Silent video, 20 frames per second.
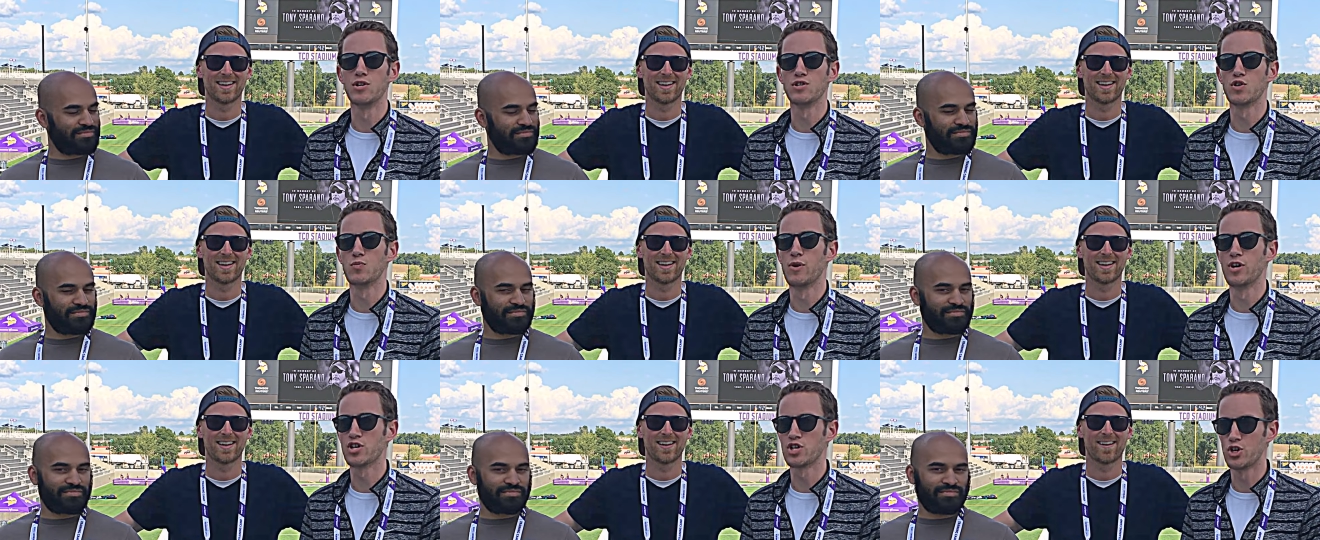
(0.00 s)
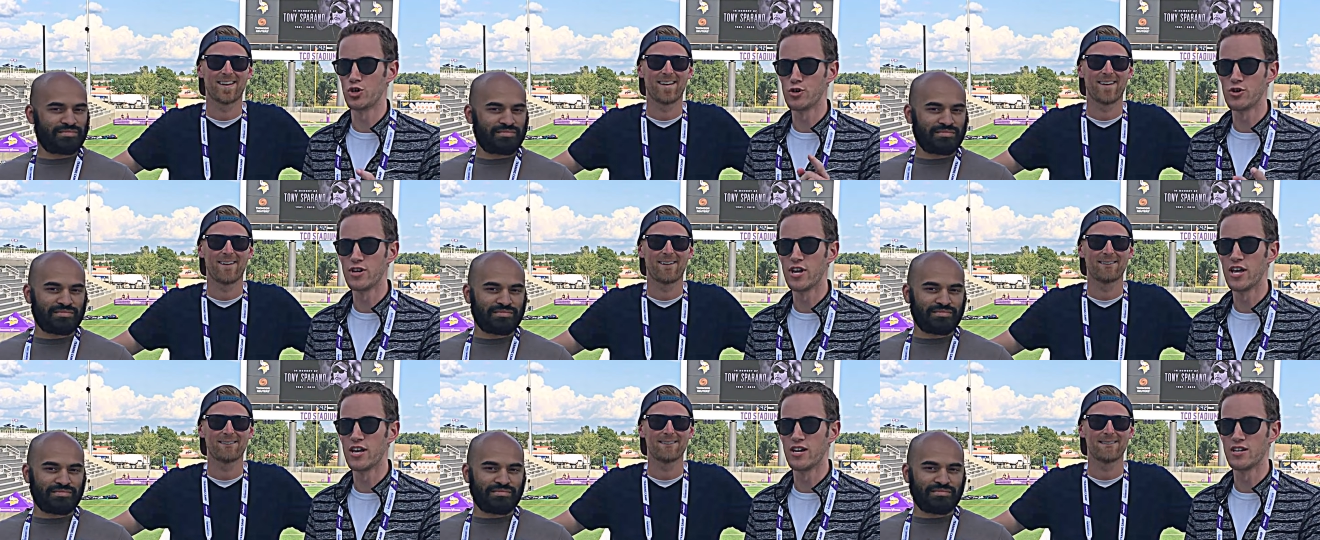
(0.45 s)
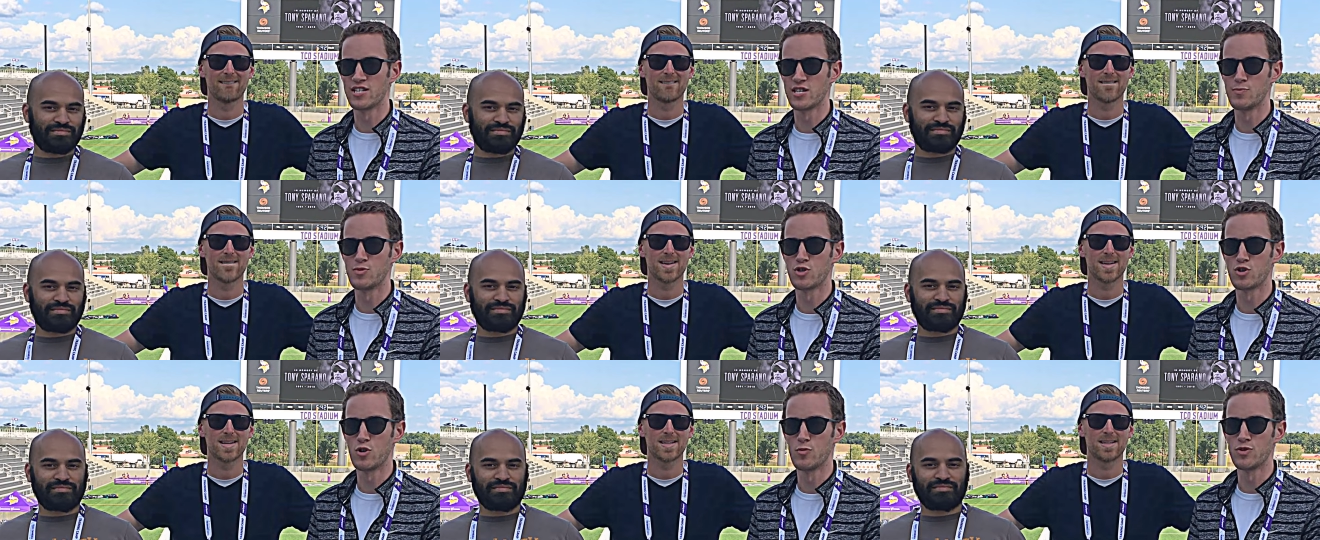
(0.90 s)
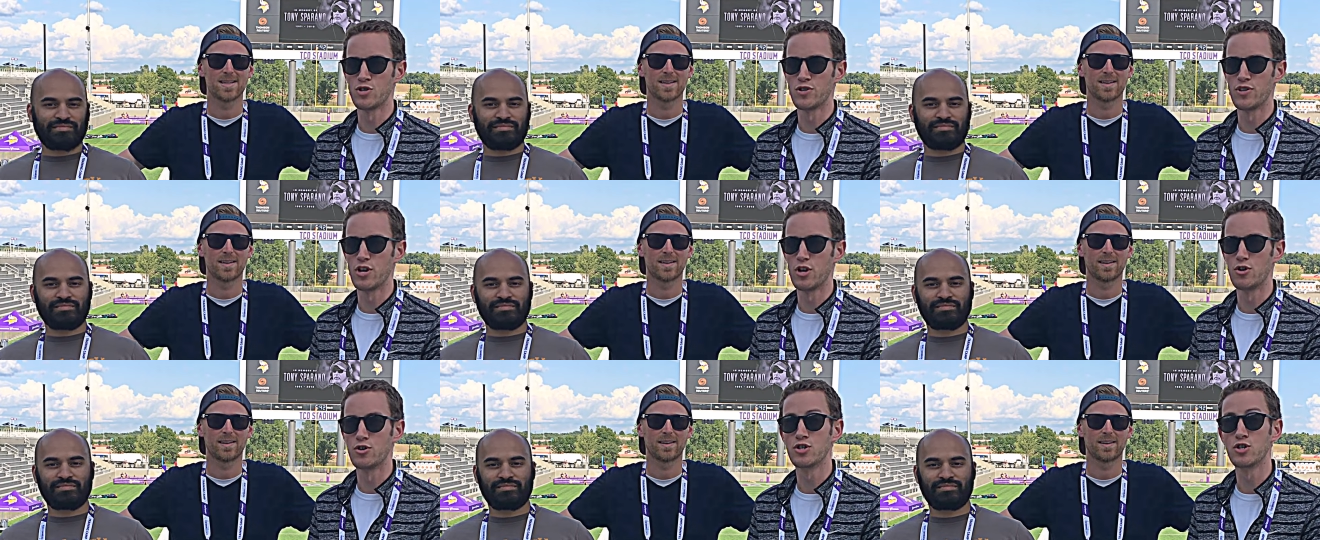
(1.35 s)
Speaker 1: Also make sure you get a
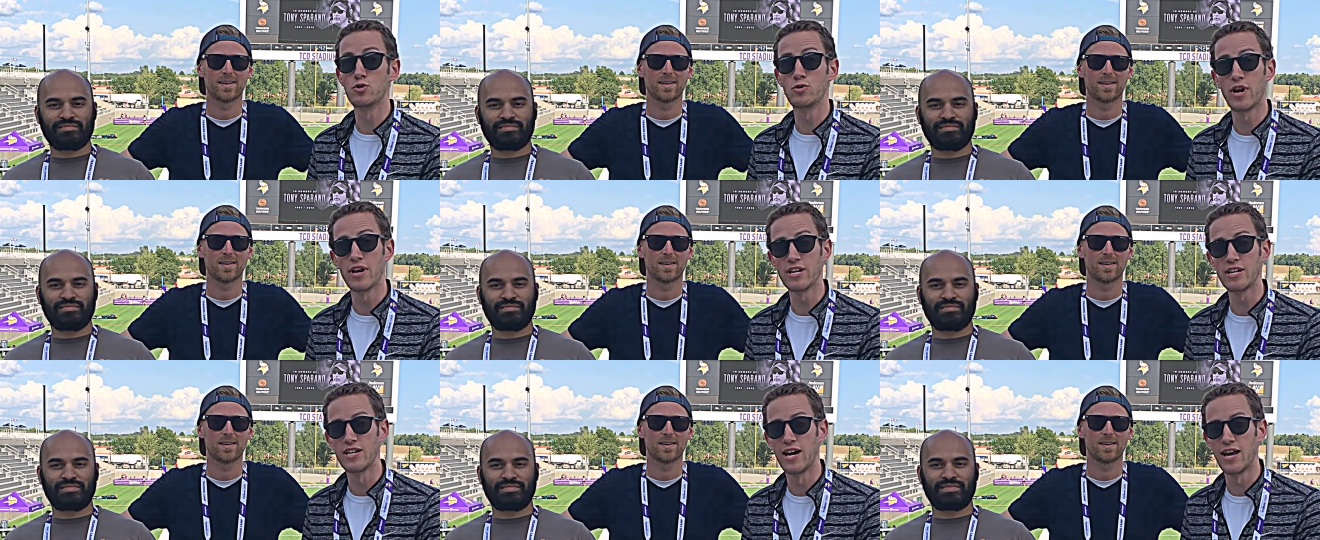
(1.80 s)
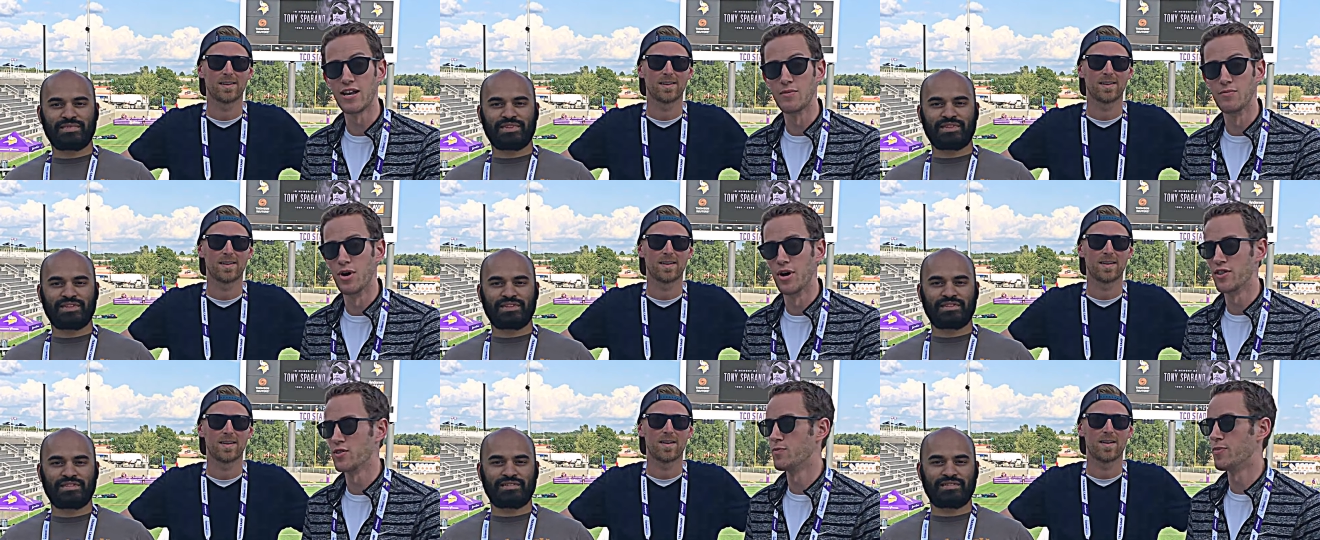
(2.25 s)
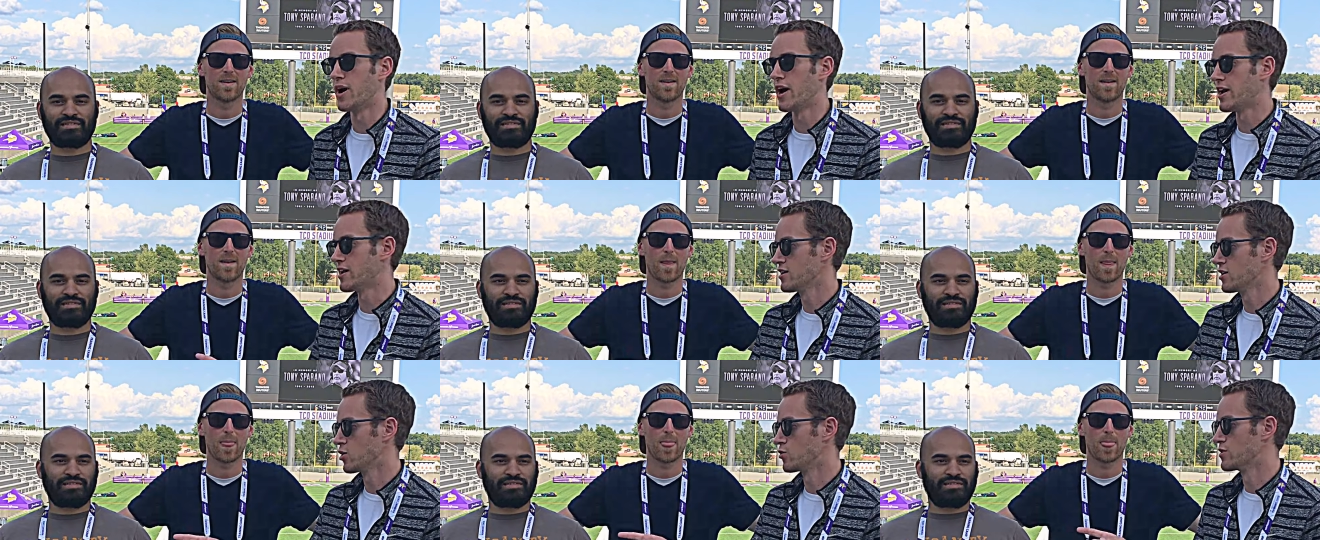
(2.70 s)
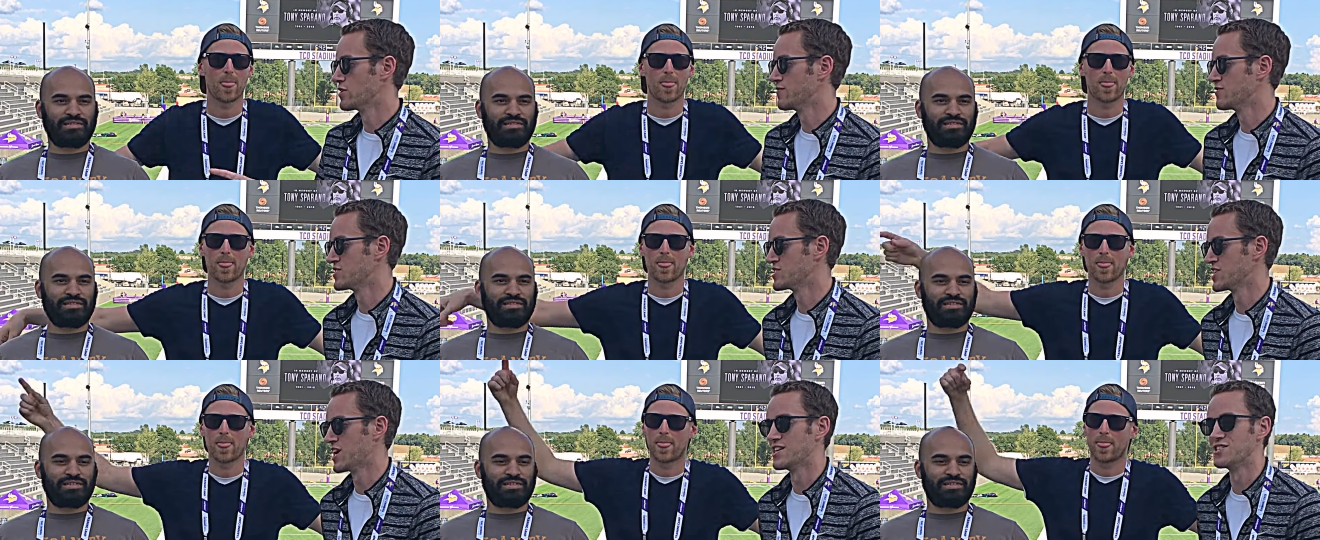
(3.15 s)
subscription there, $2.99 a month by
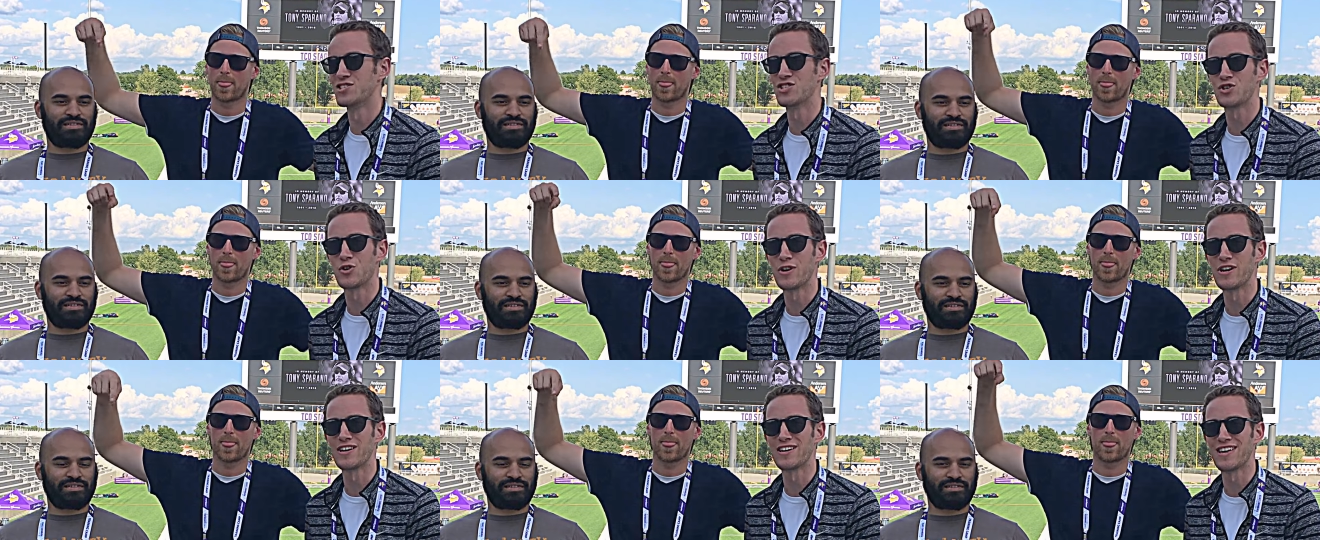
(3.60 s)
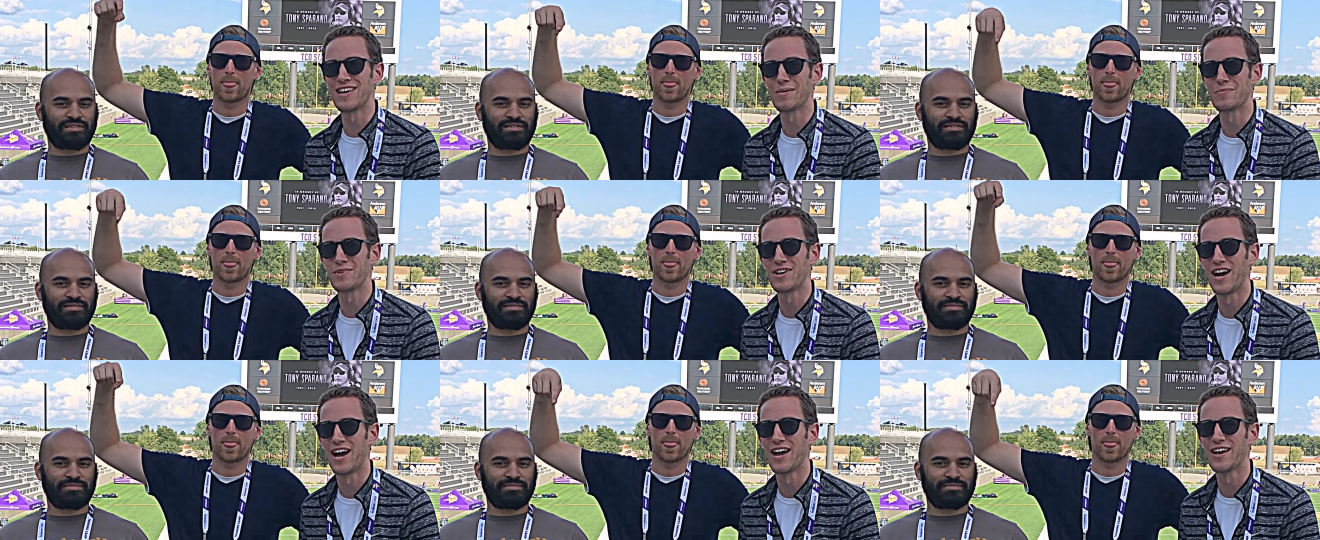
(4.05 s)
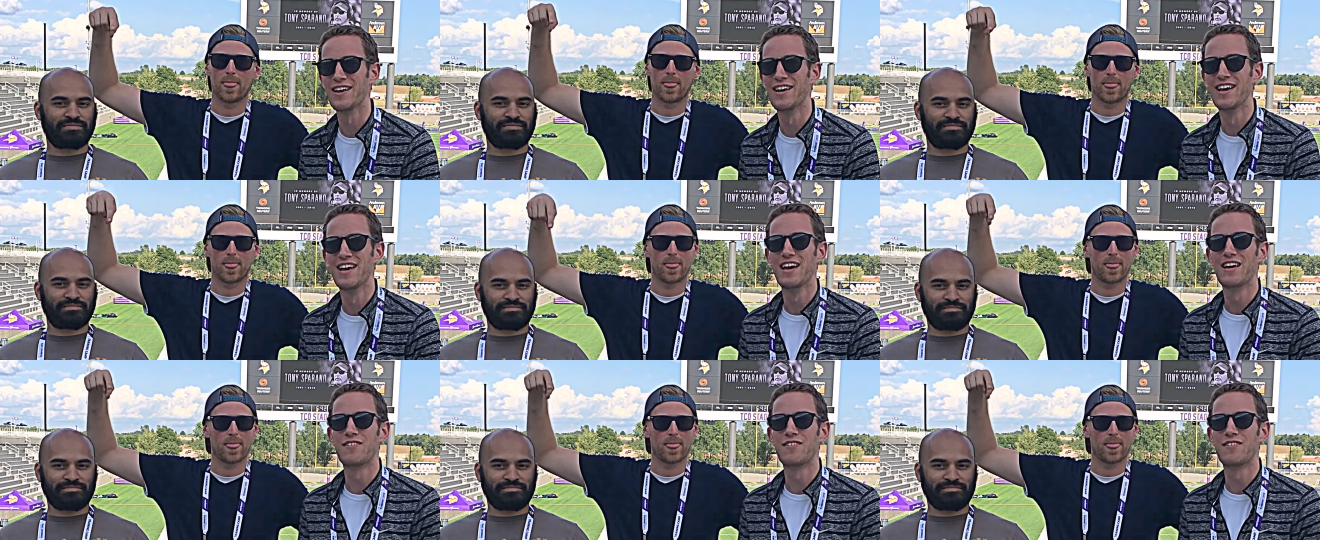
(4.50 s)
Arif Hasan's training camp guide